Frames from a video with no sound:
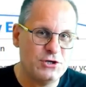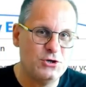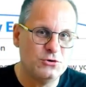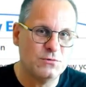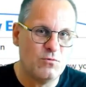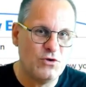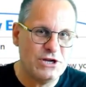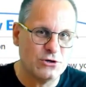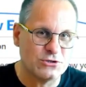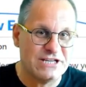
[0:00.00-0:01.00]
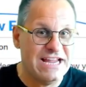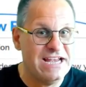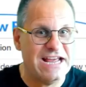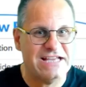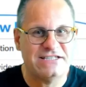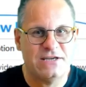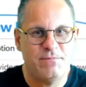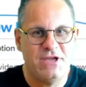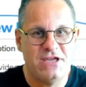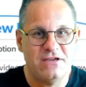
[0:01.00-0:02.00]
YouTube videos in
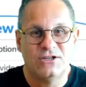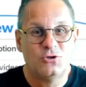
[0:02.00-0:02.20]
SAP,